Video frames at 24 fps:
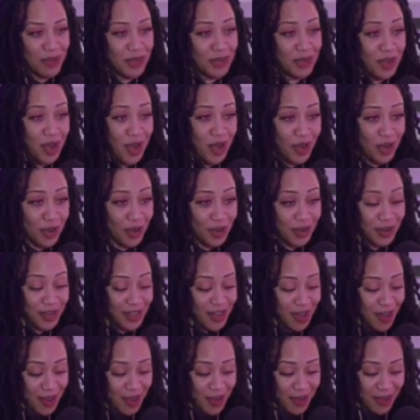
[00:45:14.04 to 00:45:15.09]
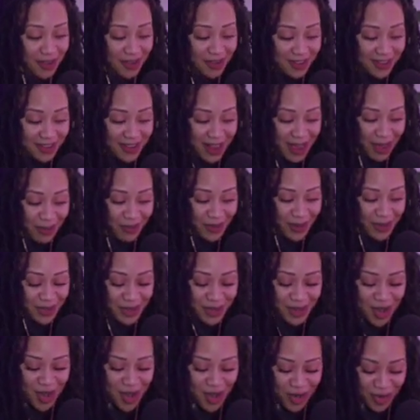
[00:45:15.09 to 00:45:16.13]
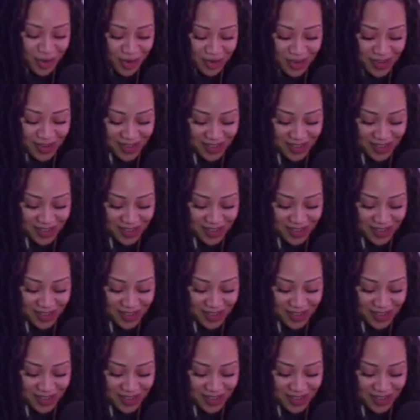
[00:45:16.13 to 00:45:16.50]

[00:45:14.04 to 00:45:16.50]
I'm a nerd, y'all. I'm a nerd.